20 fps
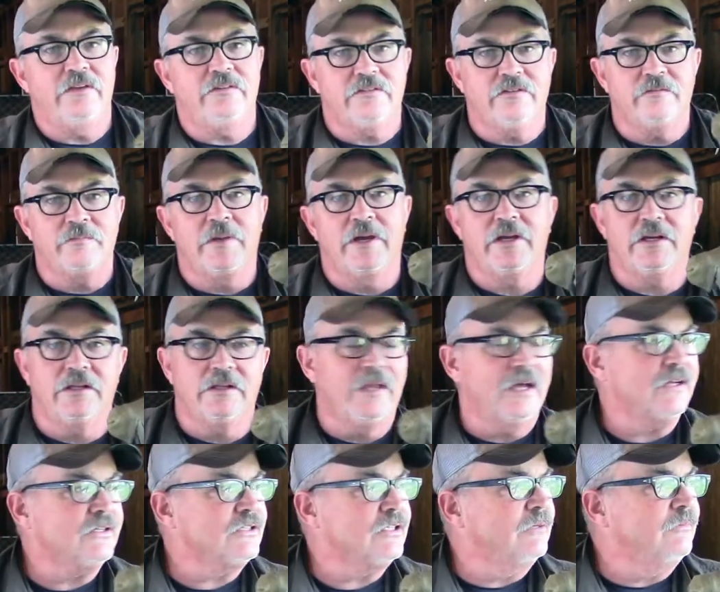of my
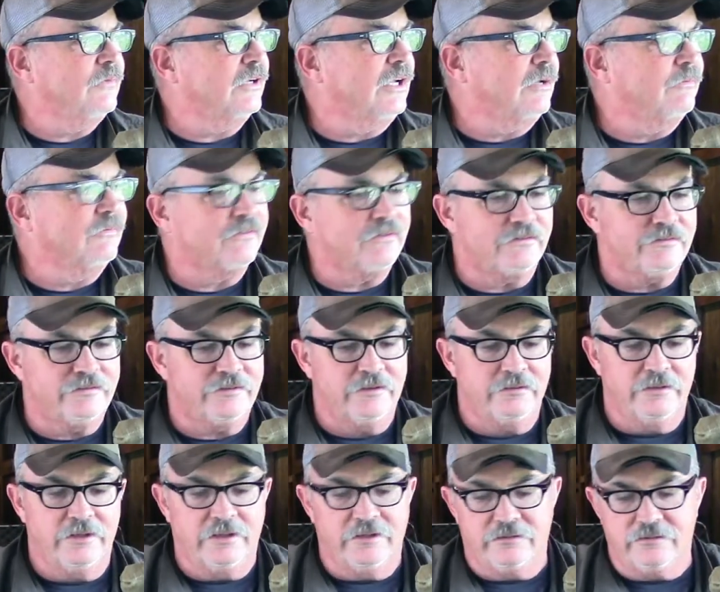collection when I was a
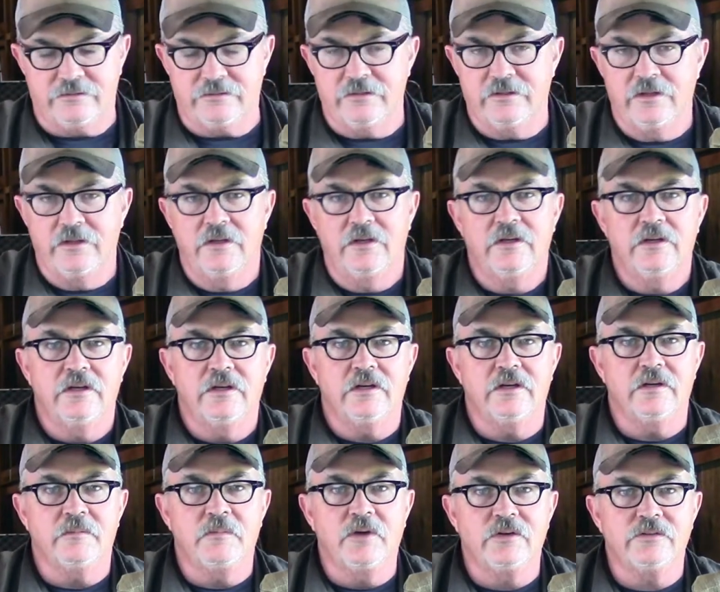serious
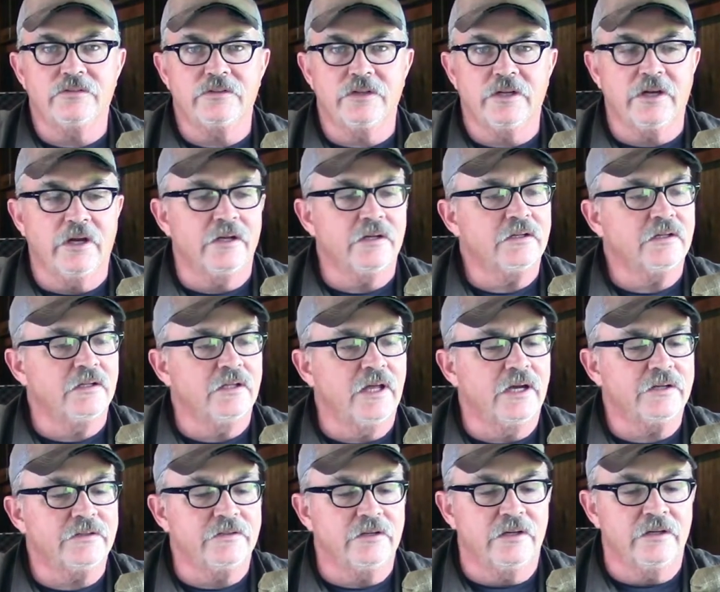Mosin Nagant
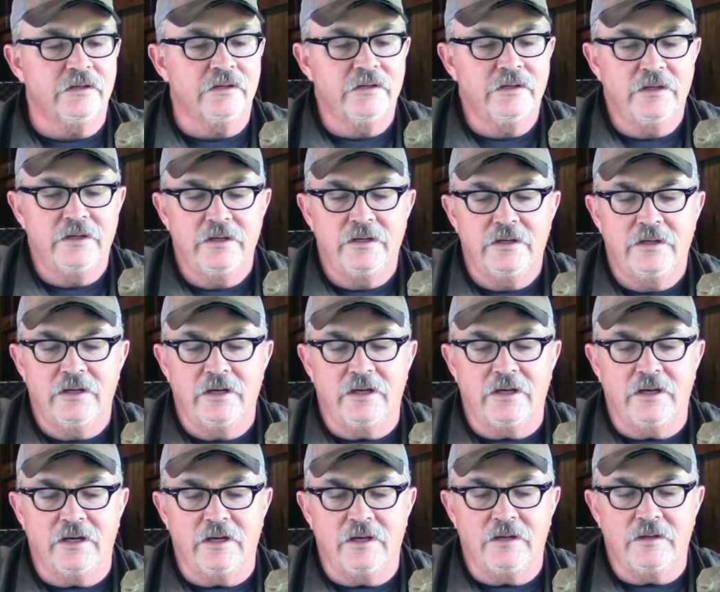collector.
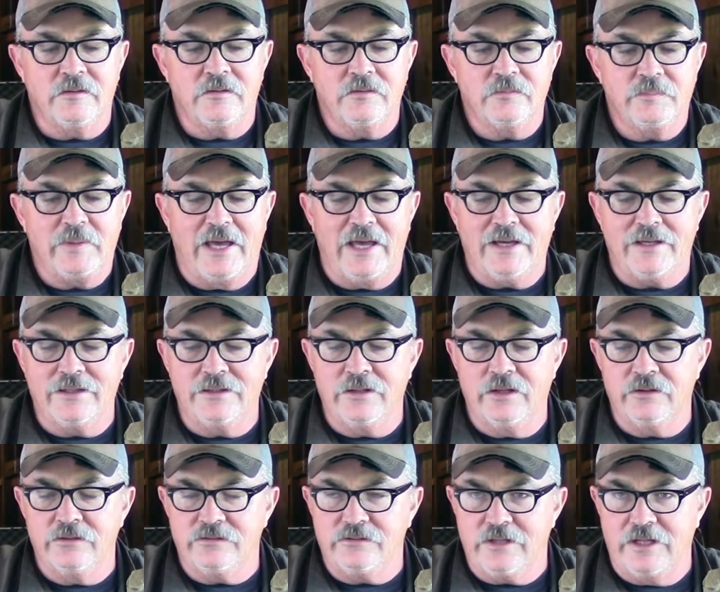Back in
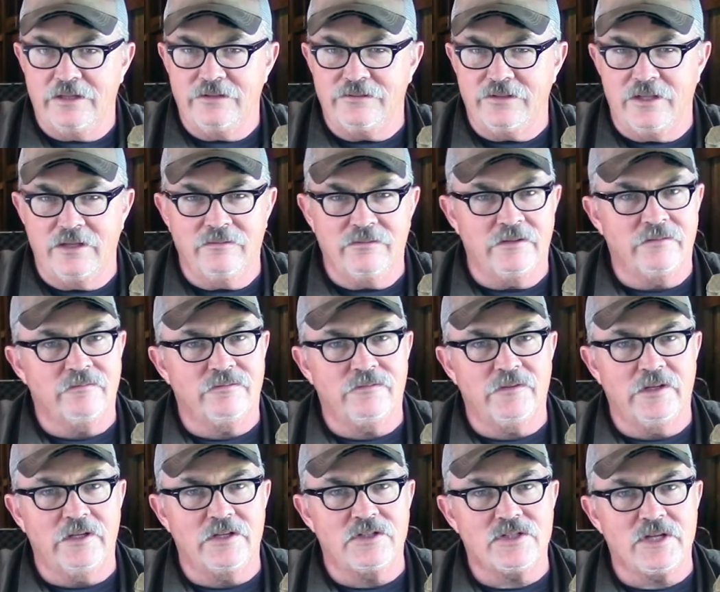those days, even
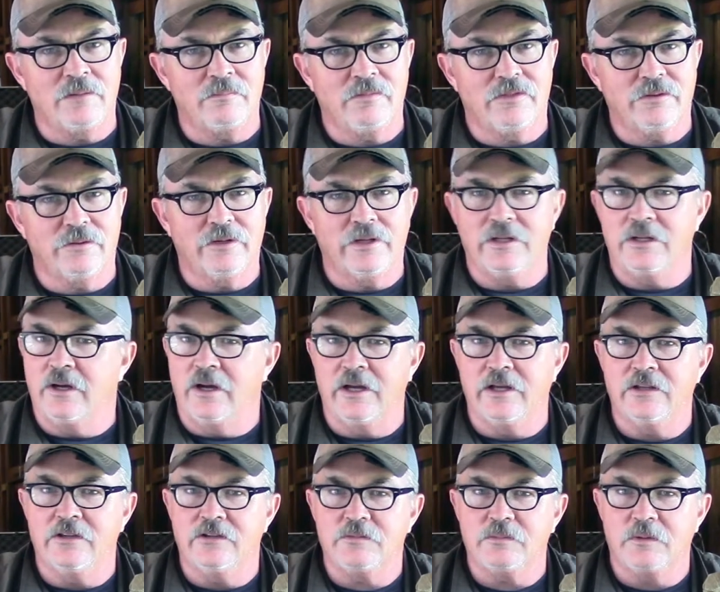Finnish
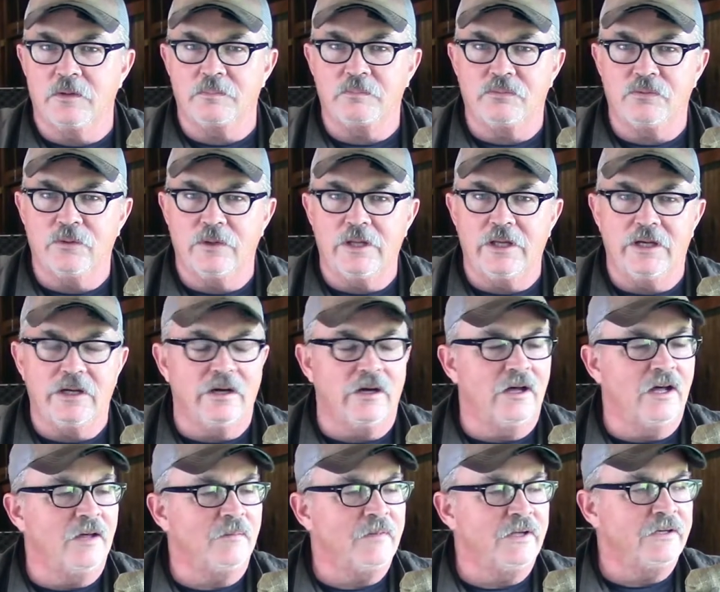M39s were pretty
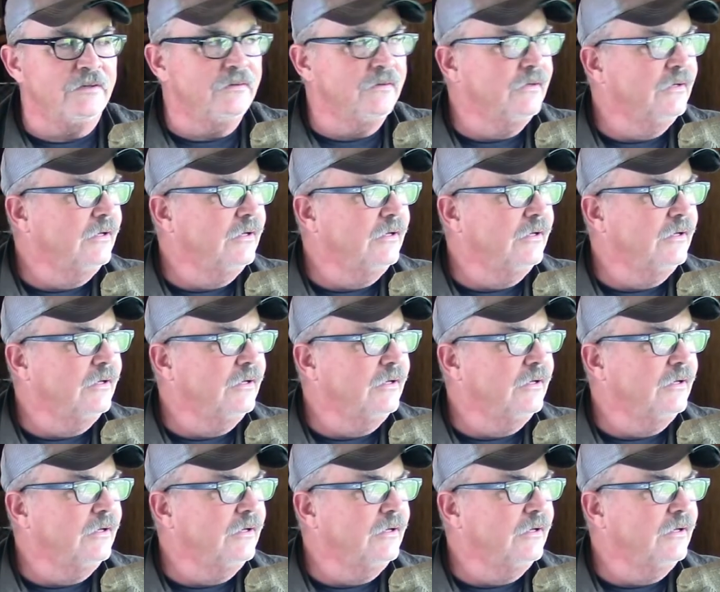common.